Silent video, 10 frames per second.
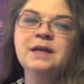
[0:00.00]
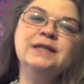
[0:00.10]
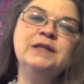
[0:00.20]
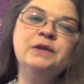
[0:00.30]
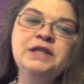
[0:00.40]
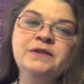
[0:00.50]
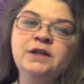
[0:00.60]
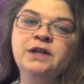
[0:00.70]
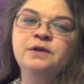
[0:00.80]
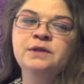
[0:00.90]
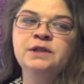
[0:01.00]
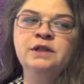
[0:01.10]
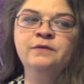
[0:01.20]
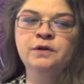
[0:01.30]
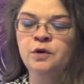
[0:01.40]
So this video is a
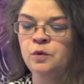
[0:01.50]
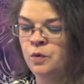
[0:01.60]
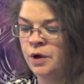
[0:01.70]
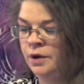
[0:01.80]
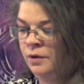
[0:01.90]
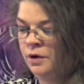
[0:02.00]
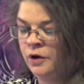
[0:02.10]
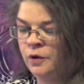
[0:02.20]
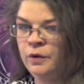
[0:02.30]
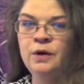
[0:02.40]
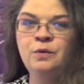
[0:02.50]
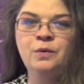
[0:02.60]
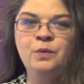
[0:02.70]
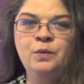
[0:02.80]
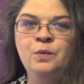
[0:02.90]
difficult one, like,
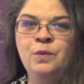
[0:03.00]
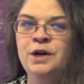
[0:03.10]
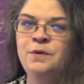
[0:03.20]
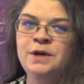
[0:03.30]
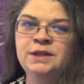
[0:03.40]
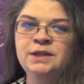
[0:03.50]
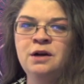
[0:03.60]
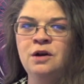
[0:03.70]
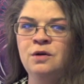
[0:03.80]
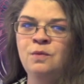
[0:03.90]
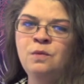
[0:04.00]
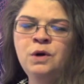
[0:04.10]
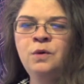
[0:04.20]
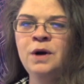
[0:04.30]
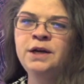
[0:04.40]
where do I start? What
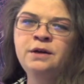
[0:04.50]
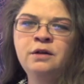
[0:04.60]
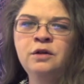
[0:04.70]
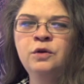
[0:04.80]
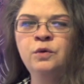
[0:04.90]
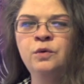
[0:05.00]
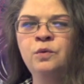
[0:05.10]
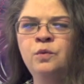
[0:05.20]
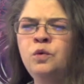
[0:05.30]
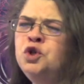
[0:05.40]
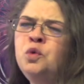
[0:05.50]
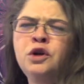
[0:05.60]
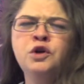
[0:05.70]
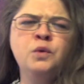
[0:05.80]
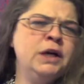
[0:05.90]
do I include? Which
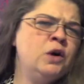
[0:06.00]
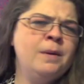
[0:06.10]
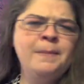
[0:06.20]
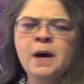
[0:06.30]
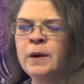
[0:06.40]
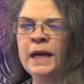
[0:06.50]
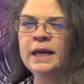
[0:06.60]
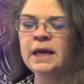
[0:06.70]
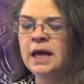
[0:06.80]
order do I go about it?